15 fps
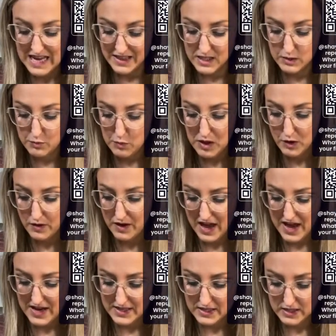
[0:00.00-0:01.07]
this
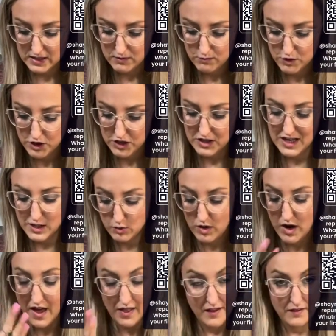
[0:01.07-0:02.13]
pillowcase, which that's what I
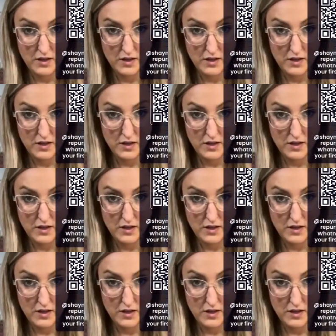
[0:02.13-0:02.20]
like.